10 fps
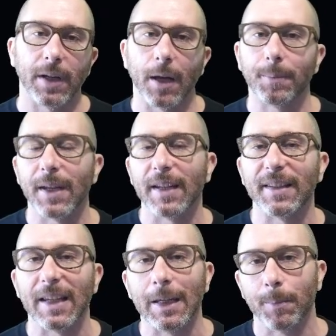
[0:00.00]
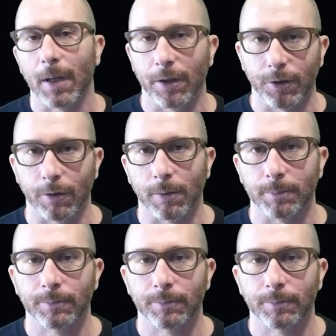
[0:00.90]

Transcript: updates emailed to them.